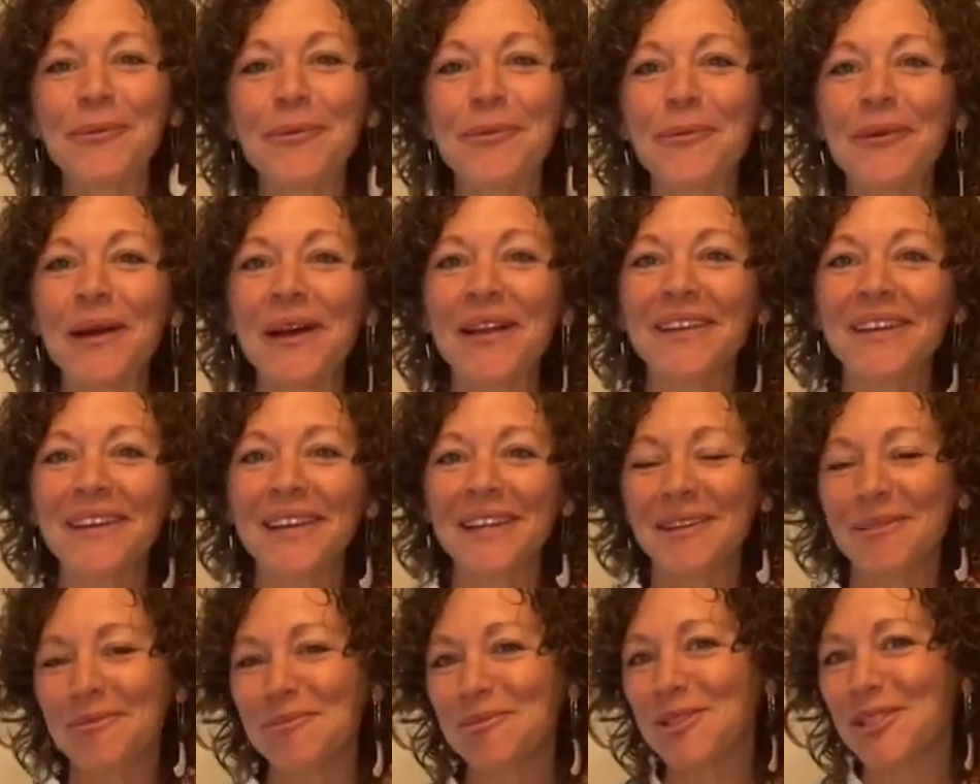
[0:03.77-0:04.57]

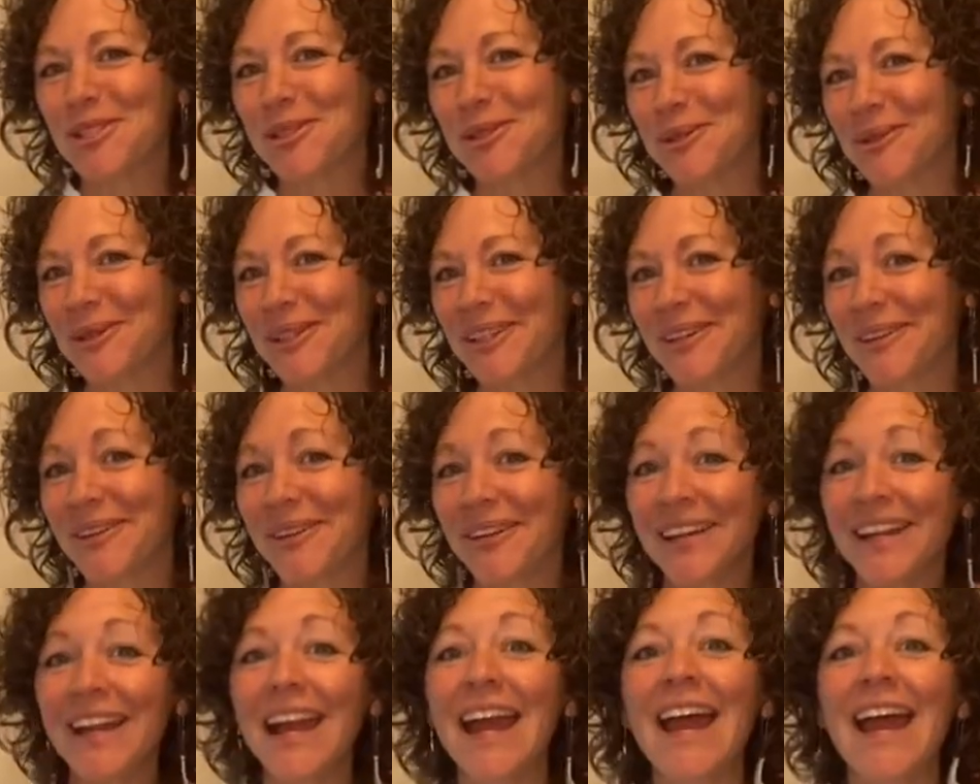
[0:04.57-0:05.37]
Welcome to
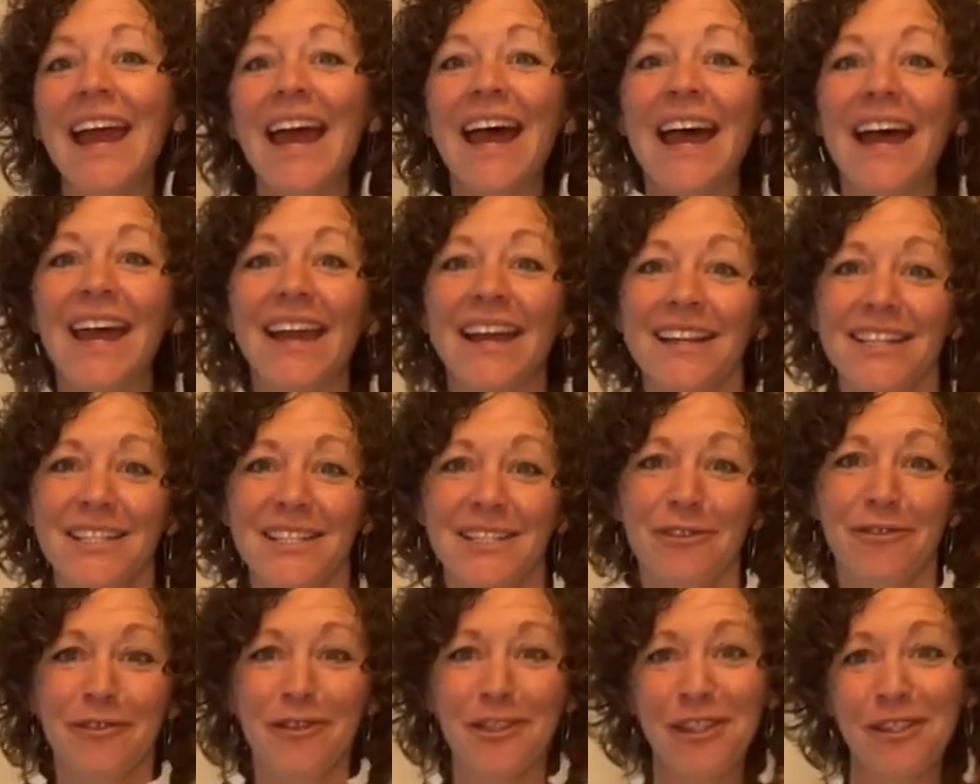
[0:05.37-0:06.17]
your
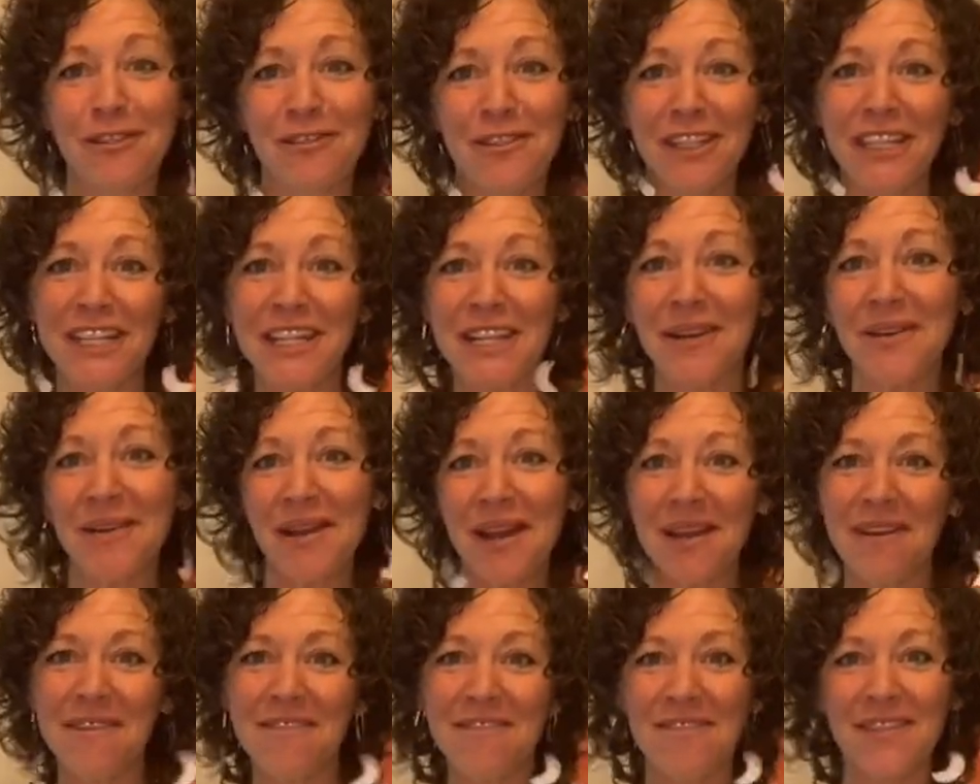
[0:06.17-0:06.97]
activity video
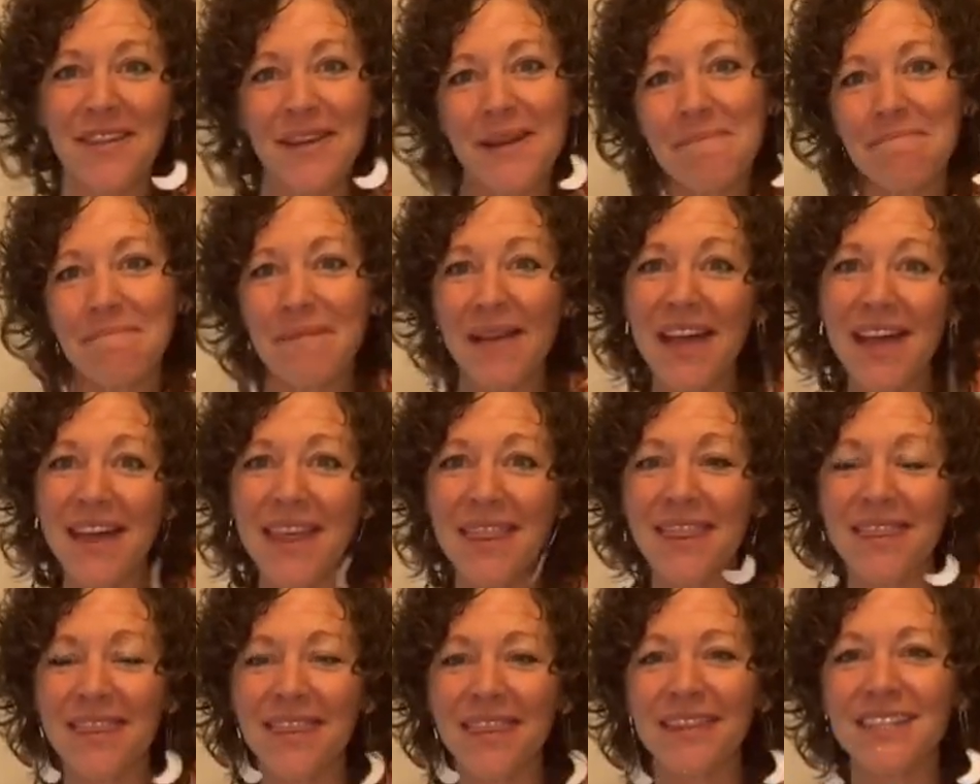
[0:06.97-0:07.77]
of the
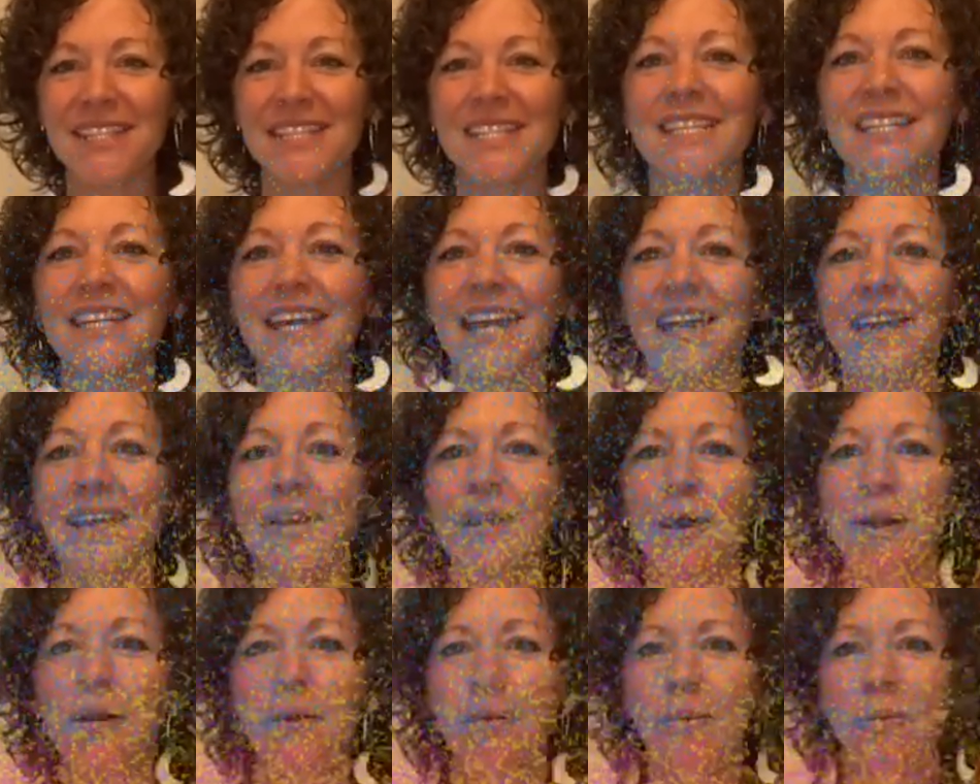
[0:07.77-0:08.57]
month.
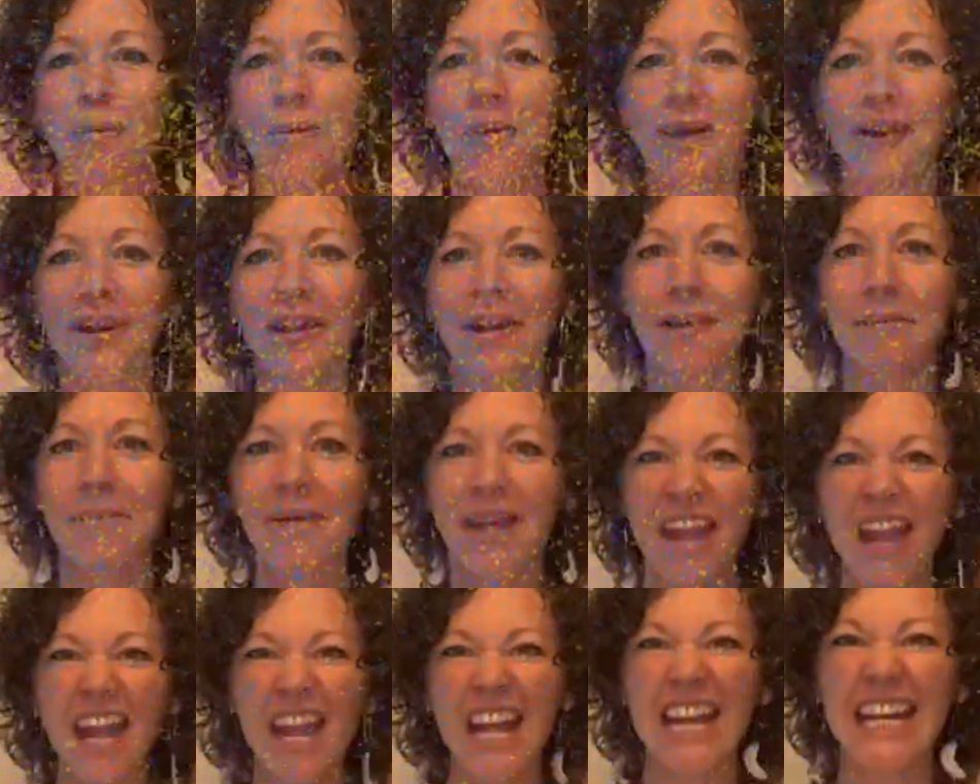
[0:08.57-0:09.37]
Today we're gonna
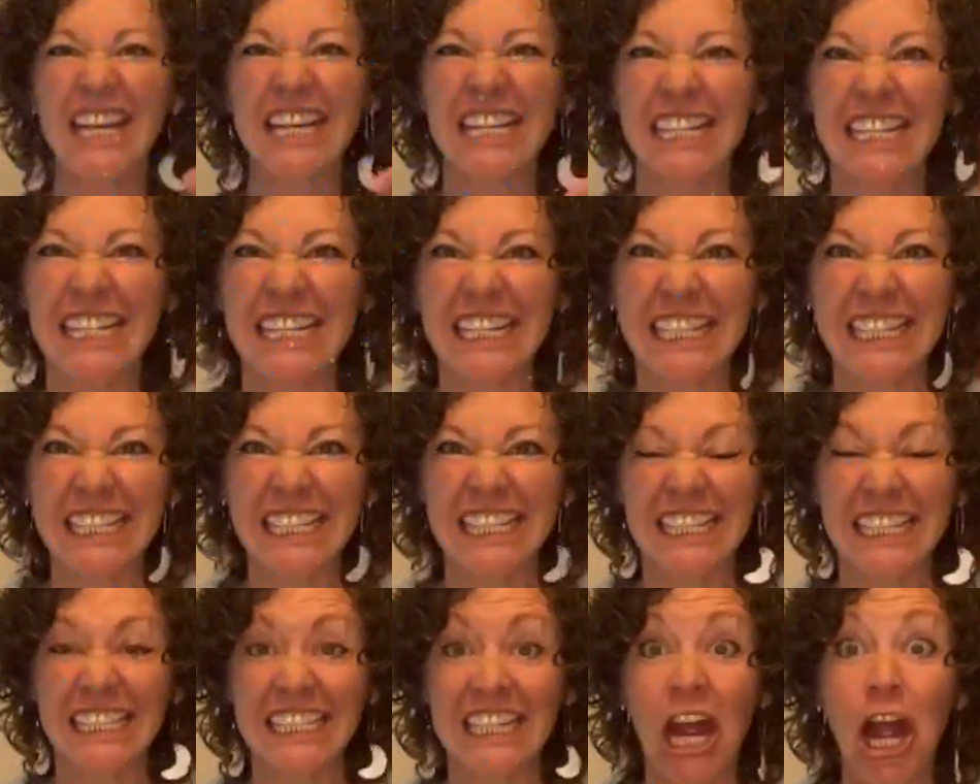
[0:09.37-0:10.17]
make
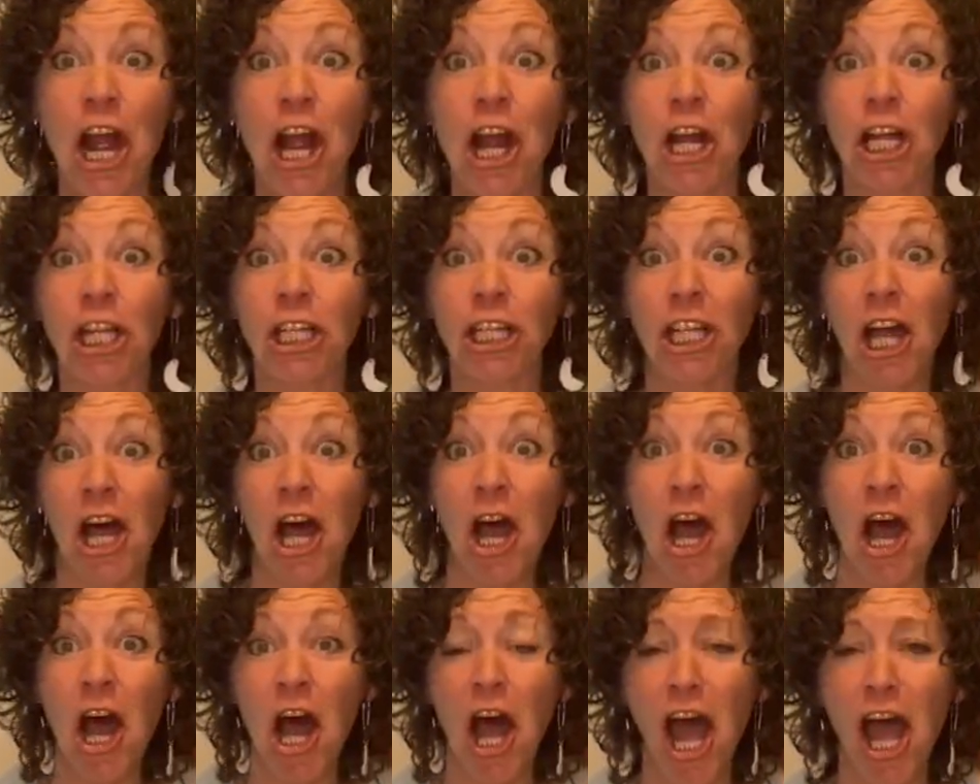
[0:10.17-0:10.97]

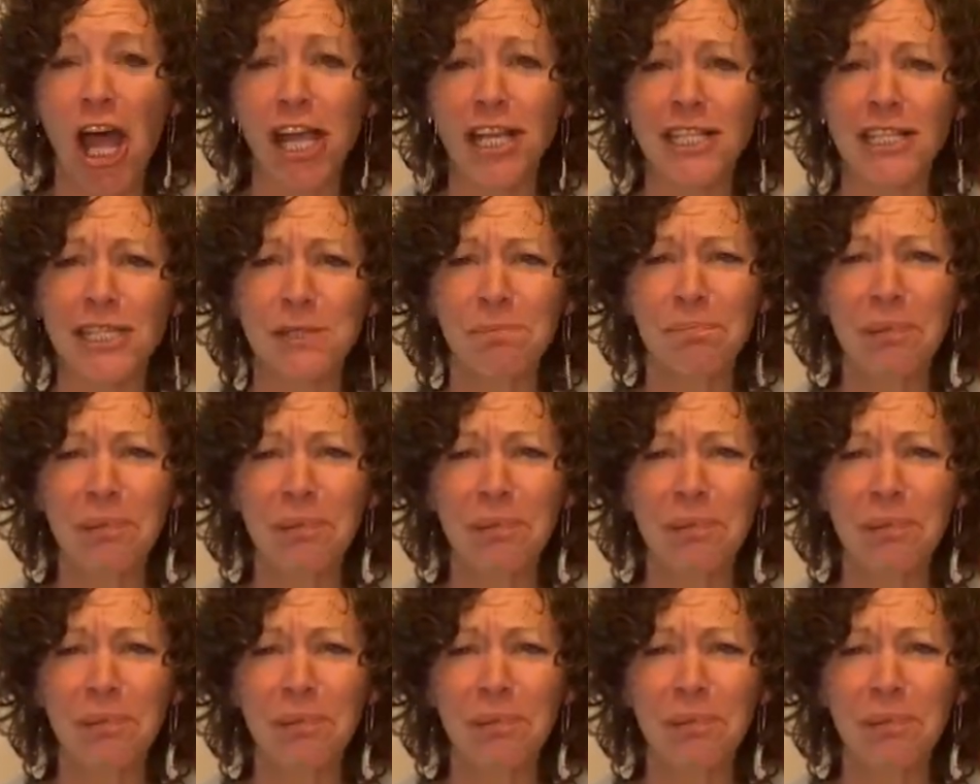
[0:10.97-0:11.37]
claws.